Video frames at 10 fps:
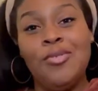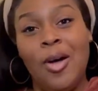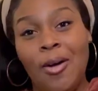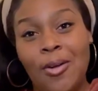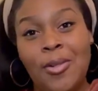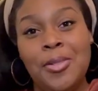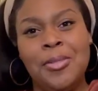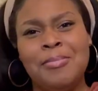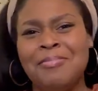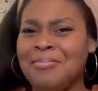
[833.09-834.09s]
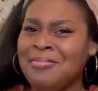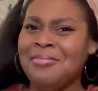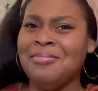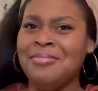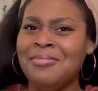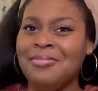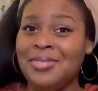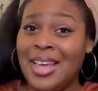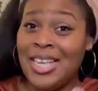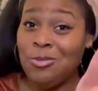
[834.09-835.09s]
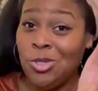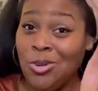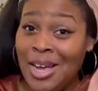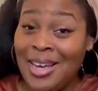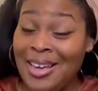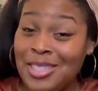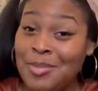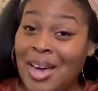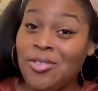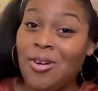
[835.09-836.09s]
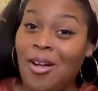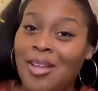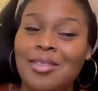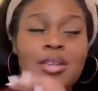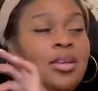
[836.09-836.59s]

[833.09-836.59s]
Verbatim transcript: of all, that's what you gotta ask me after all.